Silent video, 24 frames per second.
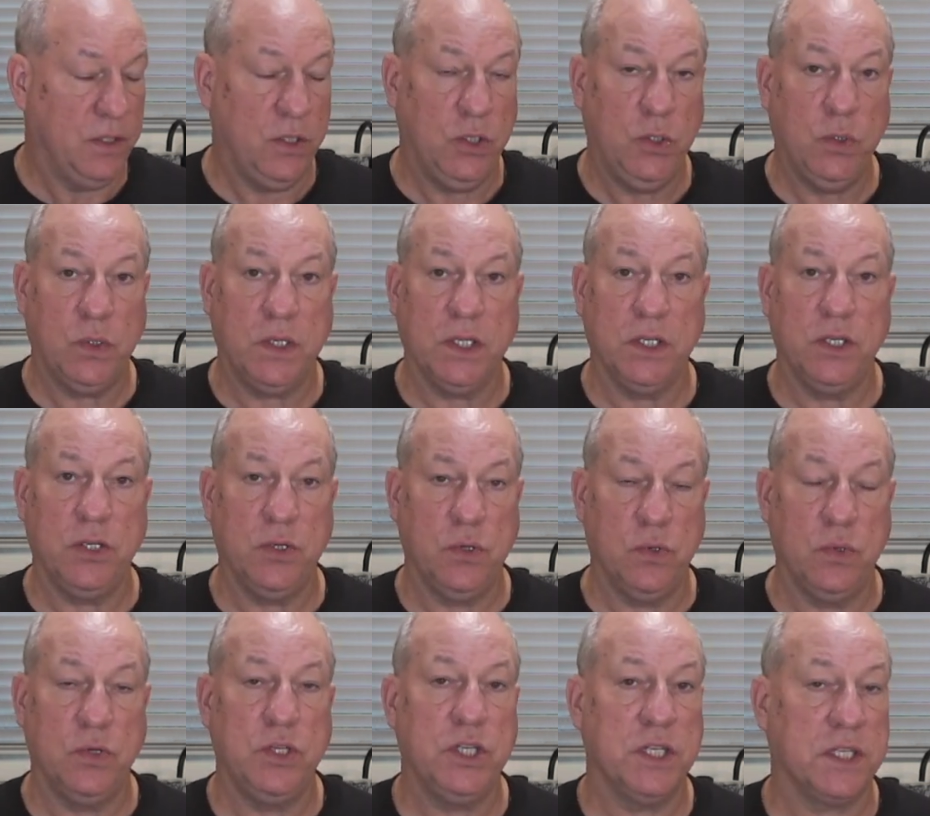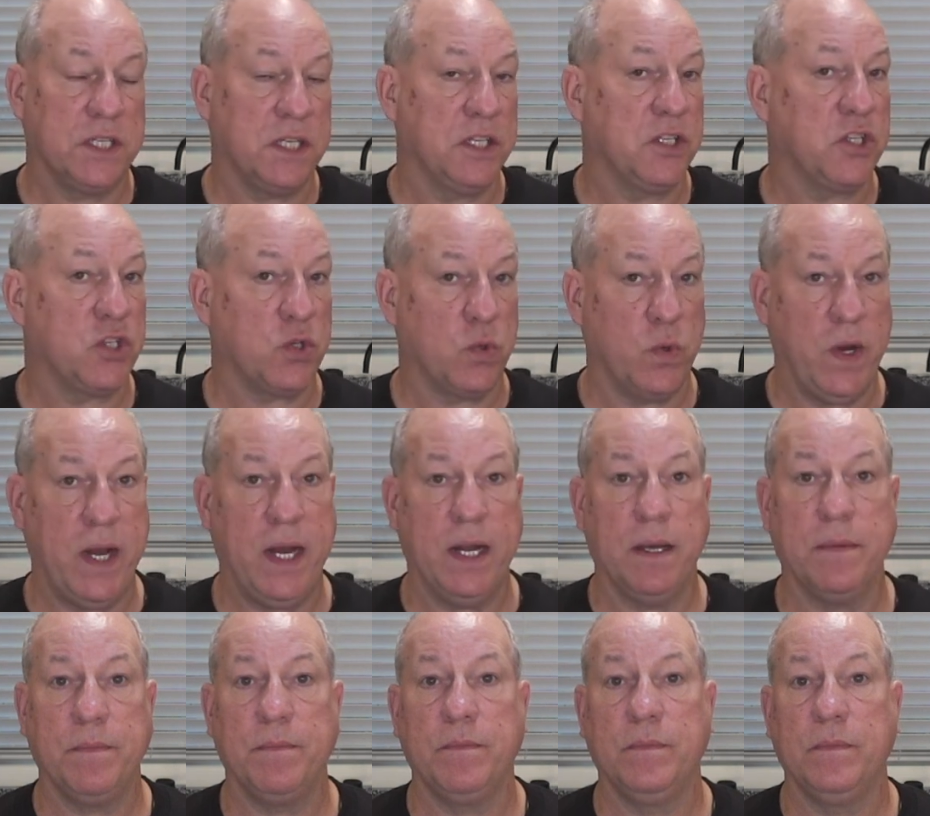You can do just a straight
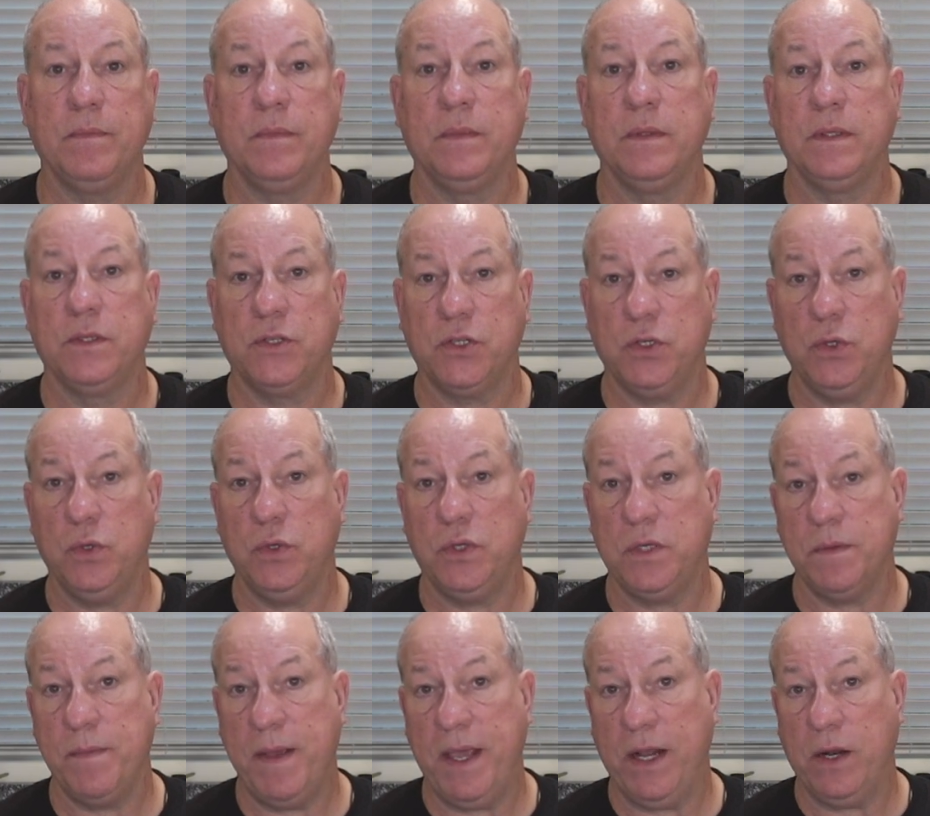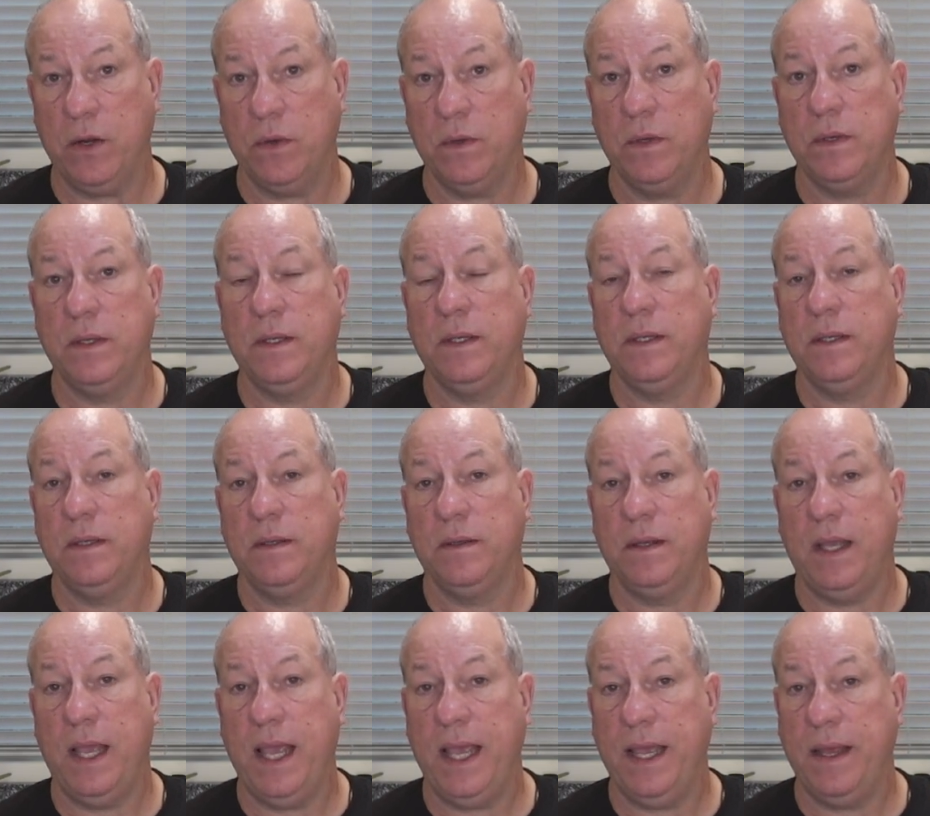up stewed tomato,
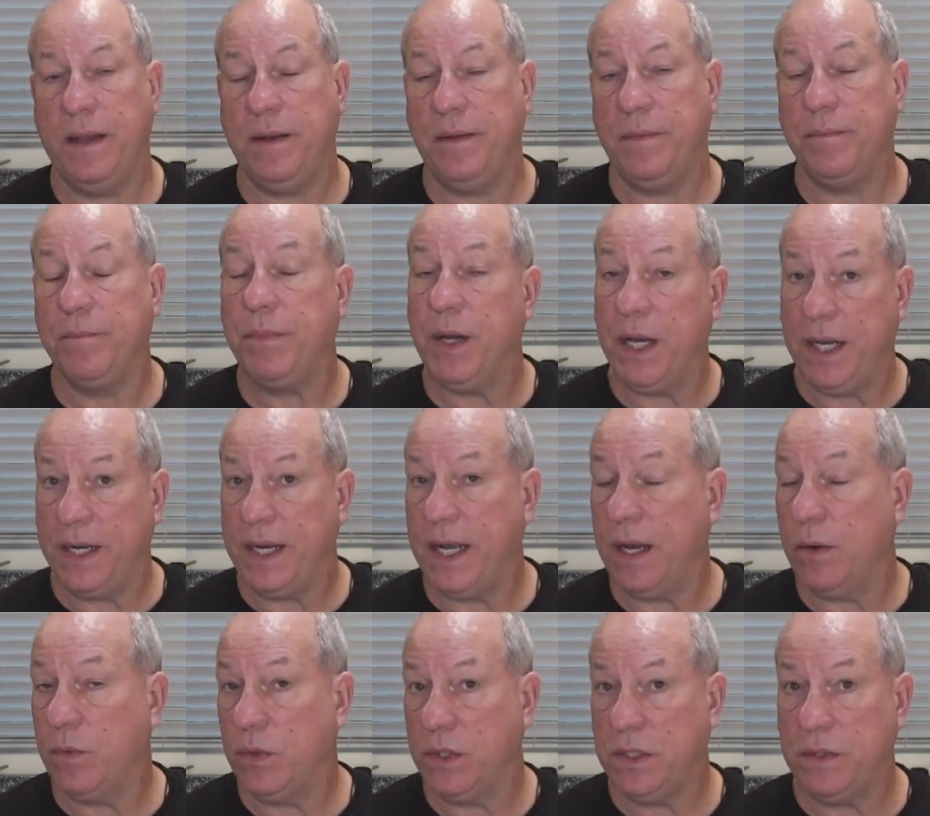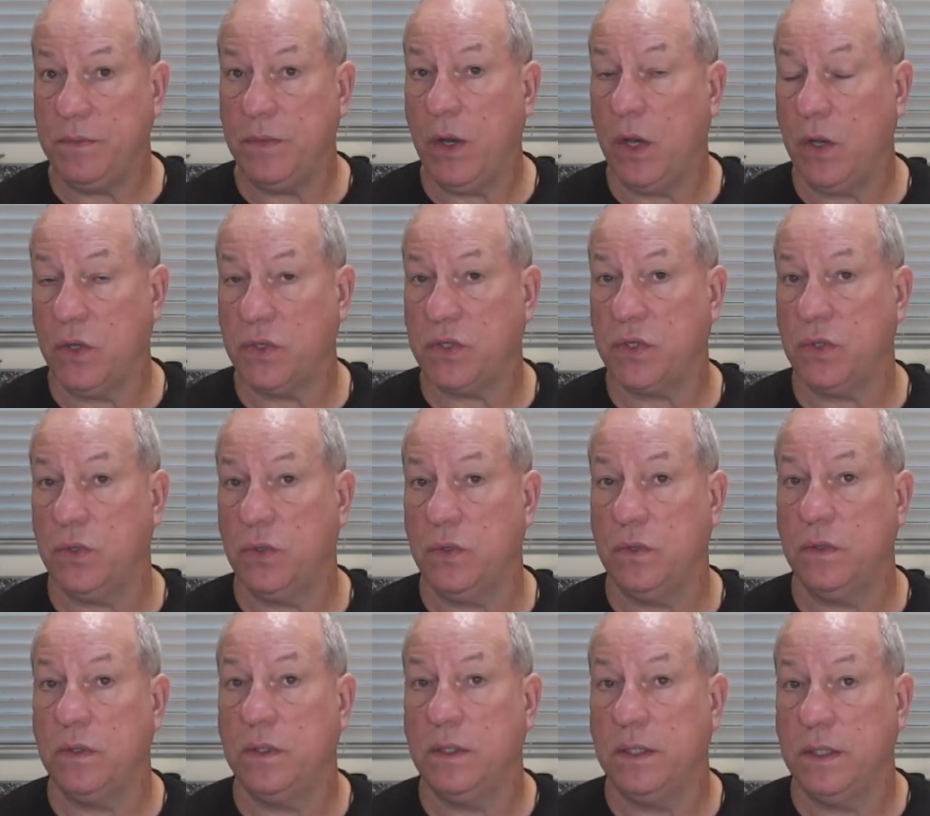but I would
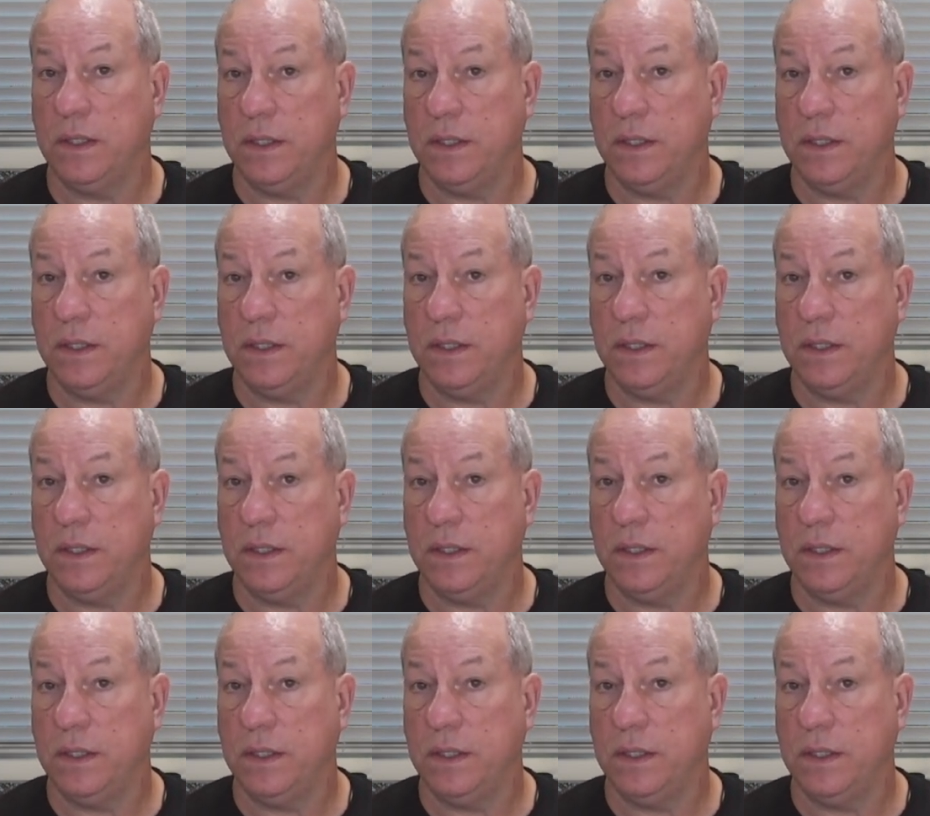also